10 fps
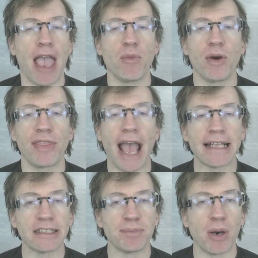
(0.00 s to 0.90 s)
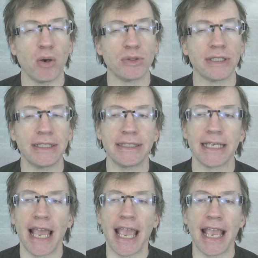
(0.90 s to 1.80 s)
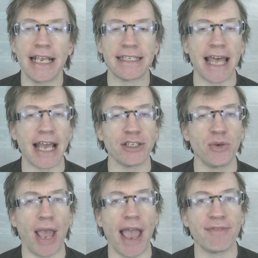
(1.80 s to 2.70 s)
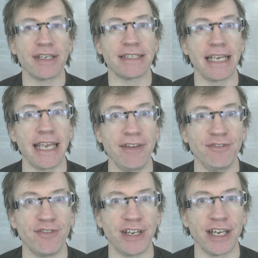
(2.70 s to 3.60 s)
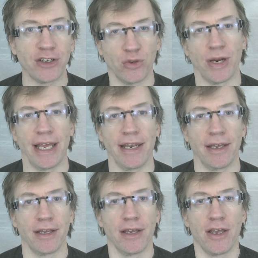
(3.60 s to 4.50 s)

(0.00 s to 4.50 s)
And what that supposes is that you have this infinite grid